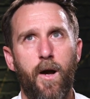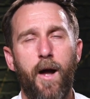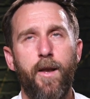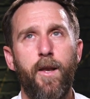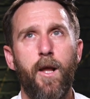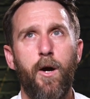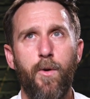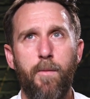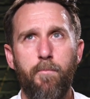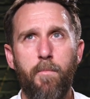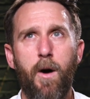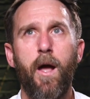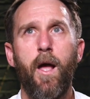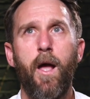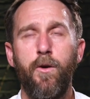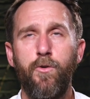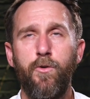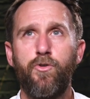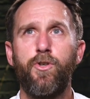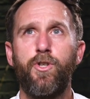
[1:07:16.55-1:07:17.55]
I know in
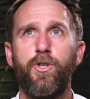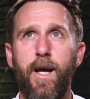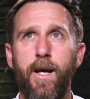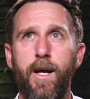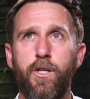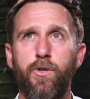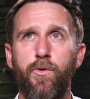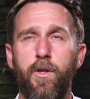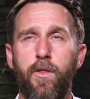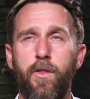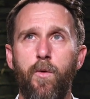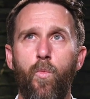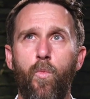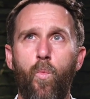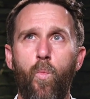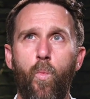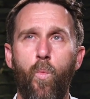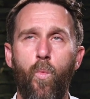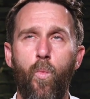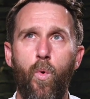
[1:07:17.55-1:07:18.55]
my own trajectory that
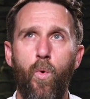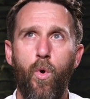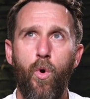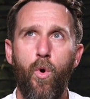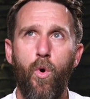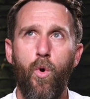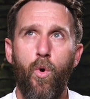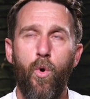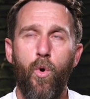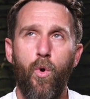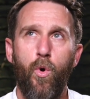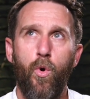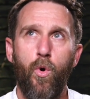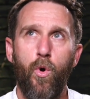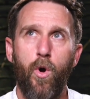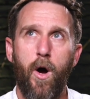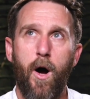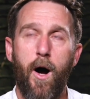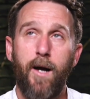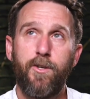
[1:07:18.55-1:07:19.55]

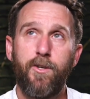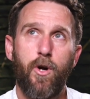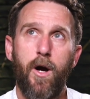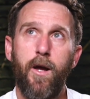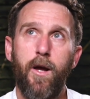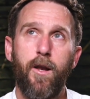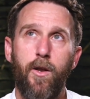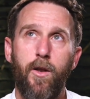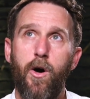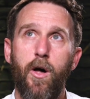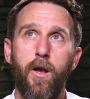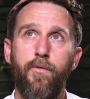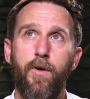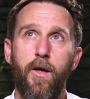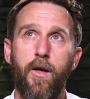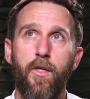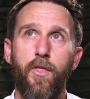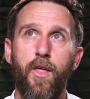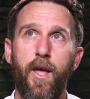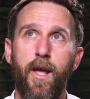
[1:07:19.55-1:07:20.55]
I tried a lot of
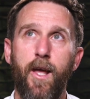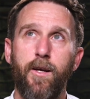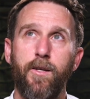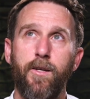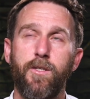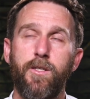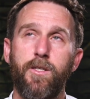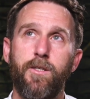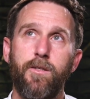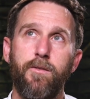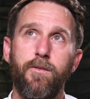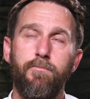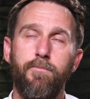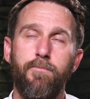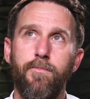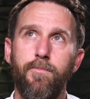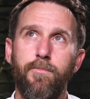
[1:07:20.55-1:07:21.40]
other things